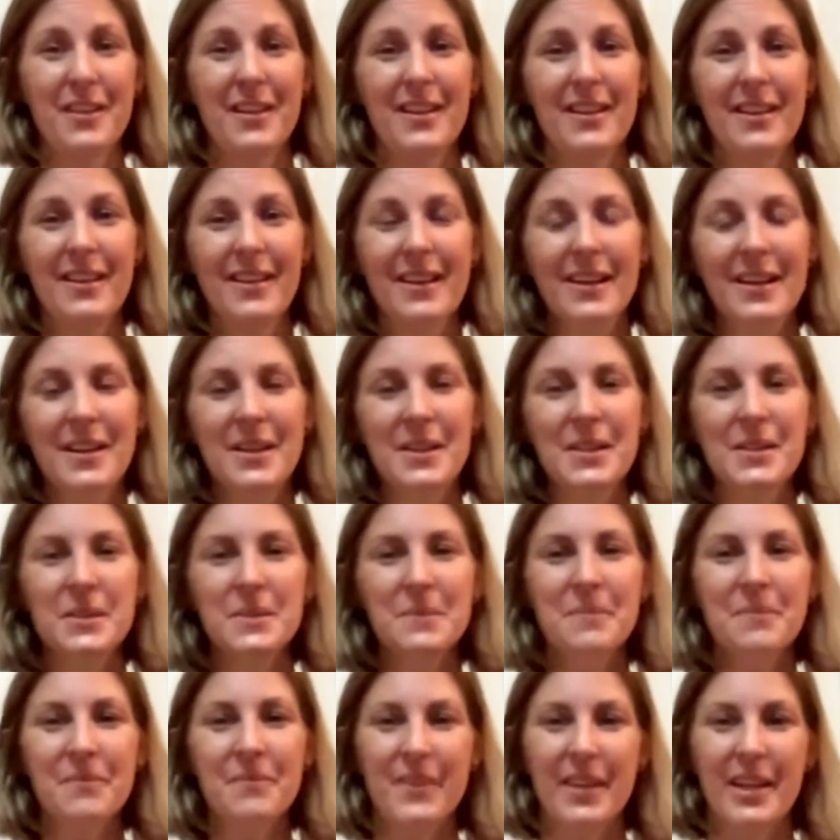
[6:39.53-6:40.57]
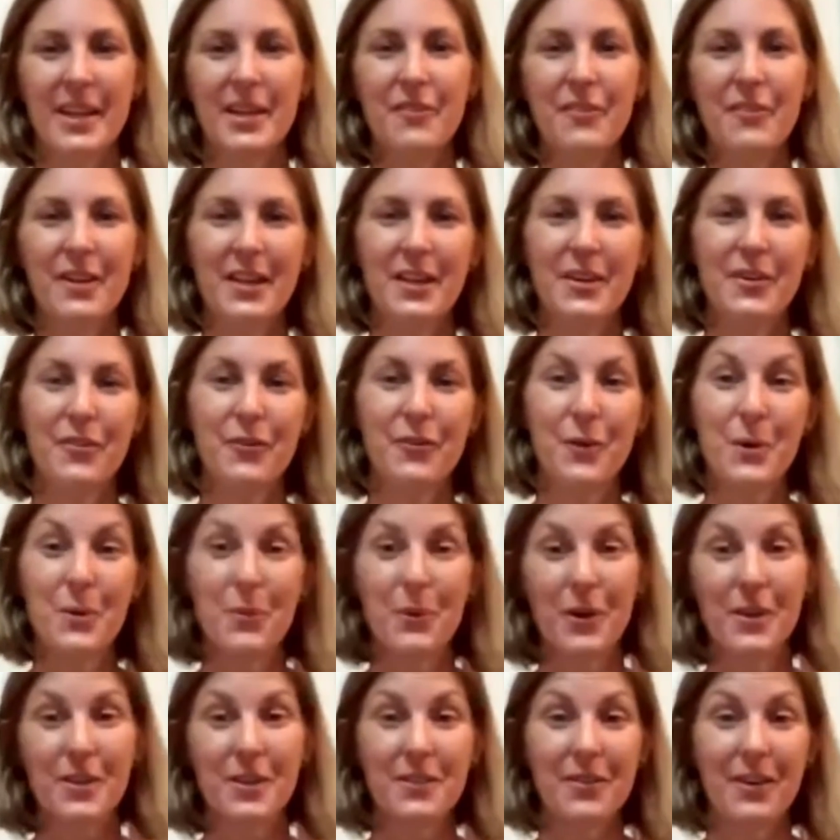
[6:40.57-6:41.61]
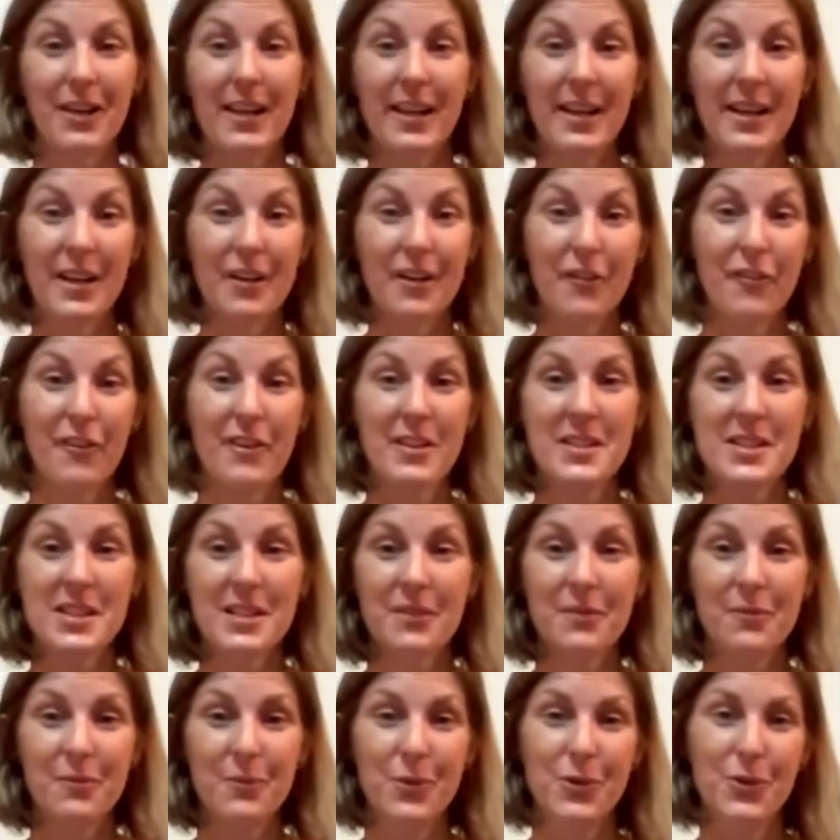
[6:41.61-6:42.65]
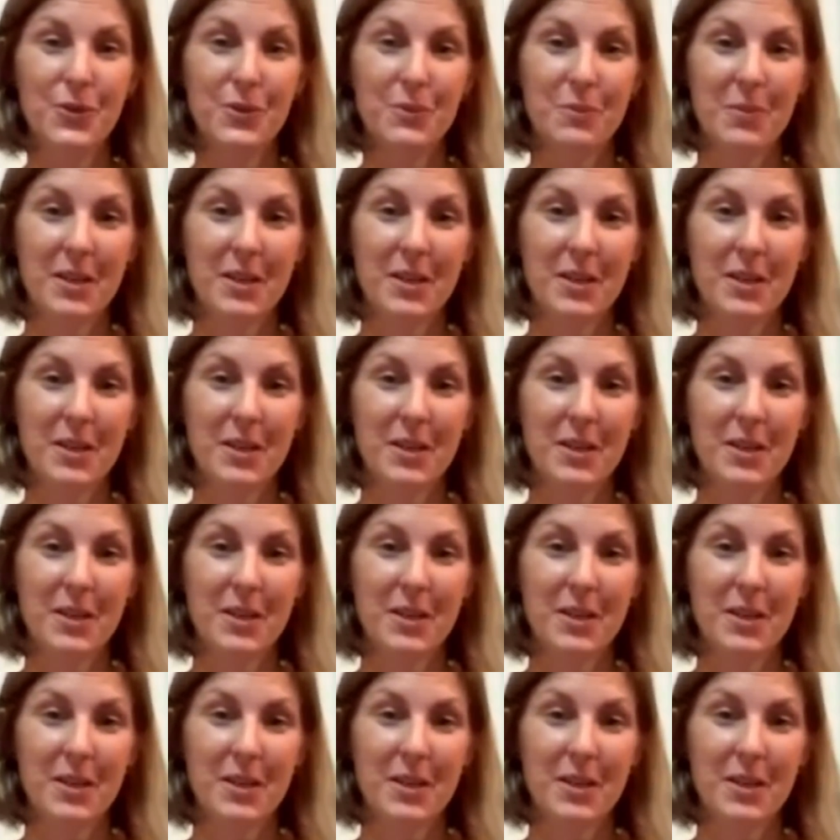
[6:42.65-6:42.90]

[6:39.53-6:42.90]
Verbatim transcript: And even if we weren't really in a festive mood,